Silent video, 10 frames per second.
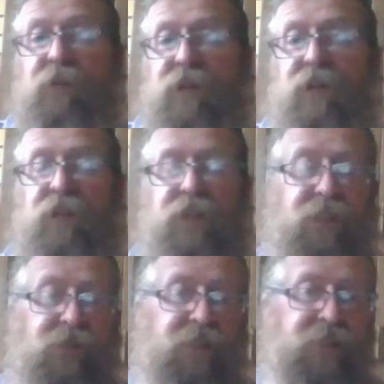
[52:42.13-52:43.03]
an immunity
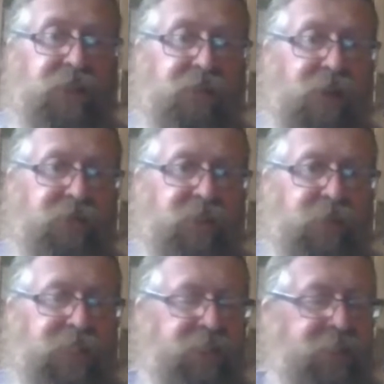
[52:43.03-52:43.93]
to it. So after
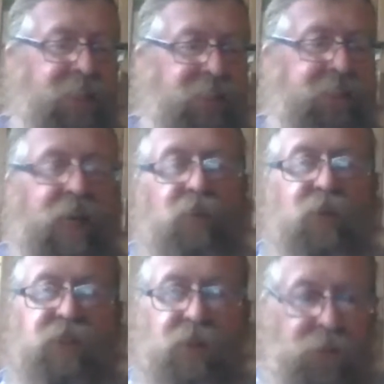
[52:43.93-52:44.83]
you've been stung a
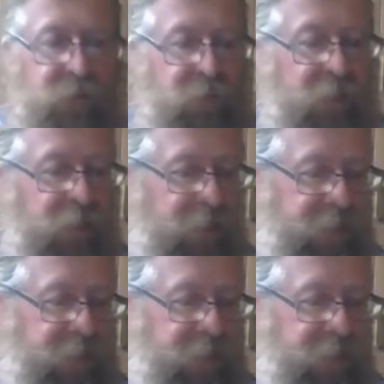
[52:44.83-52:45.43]
couple of times,